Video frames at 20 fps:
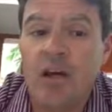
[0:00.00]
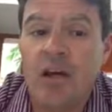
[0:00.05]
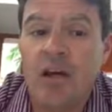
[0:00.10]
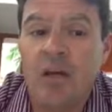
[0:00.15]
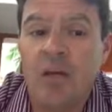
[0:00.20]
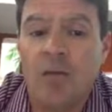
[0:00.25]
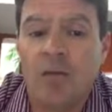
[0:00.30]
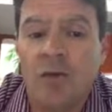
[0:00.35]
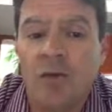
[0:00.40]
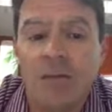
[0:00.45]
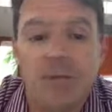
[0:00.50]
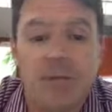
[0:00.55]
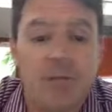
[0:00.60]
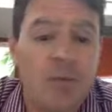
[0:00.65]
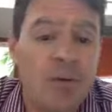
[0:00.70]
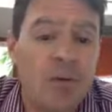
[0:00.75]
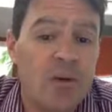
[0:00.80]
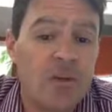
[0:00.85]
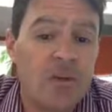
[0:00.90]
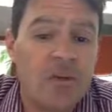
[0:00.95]
What are some
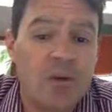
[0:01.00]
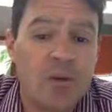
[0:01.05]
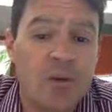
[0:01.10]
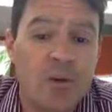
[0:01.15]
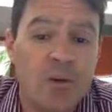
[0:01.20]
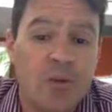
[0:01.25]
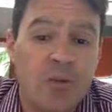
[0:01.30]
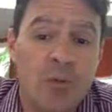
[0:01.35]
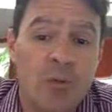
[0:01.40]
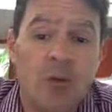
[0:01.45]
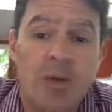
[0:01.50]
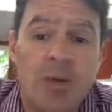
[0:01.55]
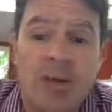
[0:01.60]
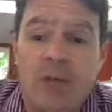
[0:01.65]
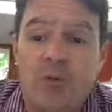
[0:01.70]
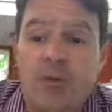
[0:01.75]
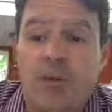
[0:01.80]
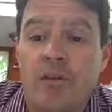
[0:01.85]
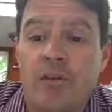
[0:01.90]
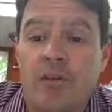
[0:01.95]
of the ways people
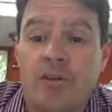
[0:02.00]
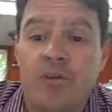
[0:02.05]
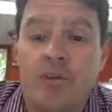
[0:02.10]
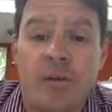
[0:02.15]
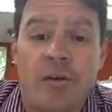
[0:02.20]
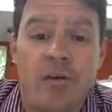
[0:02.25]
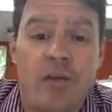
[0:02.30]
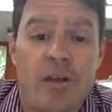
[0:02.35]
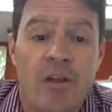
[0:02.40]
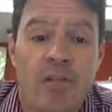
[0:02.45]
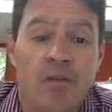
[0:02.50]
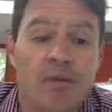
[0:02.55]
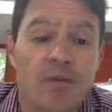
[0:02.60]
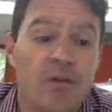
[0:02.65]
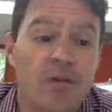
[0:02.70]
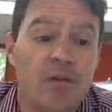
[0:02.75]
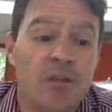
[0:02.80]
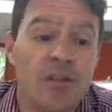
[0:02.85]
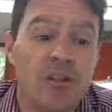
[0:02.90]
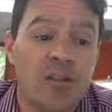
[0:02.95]
communicate with or share with others
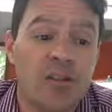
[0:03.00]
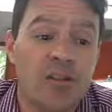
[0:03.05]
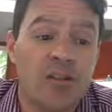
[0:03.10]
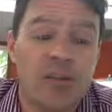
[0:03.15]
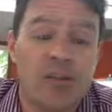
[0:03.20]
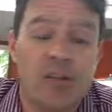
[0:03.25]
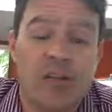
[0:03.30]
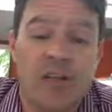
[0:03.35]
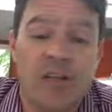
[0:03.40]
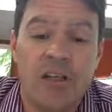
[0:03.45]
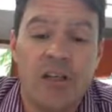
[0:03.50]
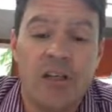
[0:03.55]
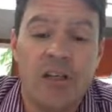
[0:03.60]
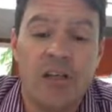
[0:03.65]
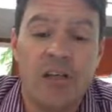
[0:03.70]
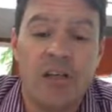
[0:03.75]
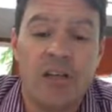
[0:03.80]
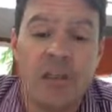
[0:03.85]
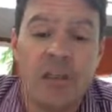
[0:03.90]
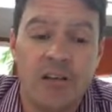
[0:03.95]
over digital media?
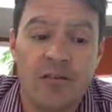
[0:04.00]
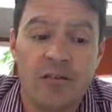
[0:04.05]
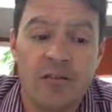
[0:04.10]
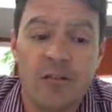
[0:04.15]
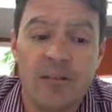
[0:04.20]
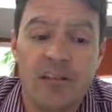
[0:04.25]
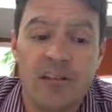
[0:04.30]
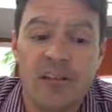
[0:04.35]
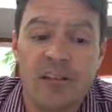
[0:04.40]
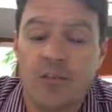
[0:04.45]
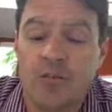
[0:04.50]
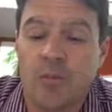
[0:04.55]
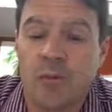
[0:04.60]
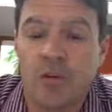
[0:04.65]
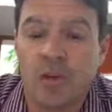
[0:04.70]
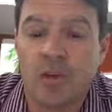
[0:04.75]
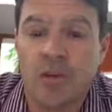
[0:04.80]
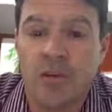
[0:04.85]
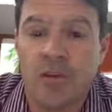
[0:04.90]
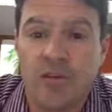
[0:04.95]
Kind of really
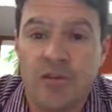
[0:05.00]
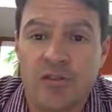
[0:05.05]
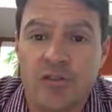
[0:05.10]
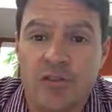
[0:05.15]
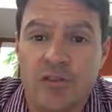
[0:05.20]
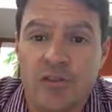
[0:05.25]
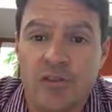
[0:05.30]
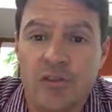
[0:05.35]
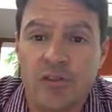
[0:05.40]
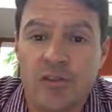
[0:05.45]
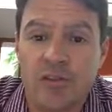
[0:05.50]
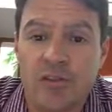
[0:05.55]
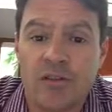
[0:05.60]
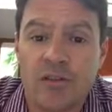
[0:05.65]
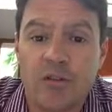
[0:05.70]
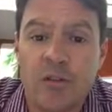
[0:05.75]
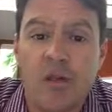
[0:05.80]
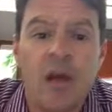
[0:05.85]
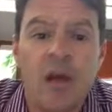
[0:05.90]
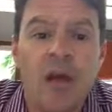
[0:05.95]
exploring those
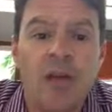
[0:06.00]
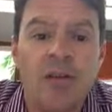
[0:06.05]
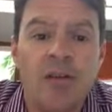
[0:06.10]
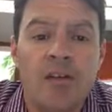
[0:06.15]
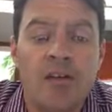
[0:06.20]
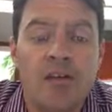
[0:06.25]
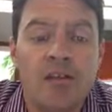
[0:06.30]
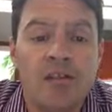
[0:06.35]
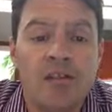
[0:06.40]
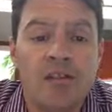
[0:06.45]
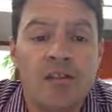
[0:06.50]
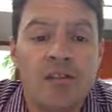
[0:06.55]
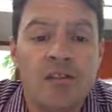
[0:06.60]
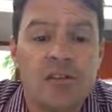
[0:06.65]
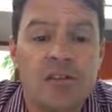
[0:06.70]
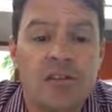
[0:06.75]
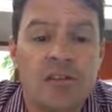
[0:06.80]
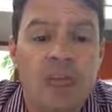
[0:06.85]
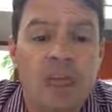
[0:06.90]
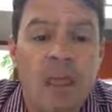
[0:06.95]

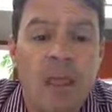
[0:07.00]
differences.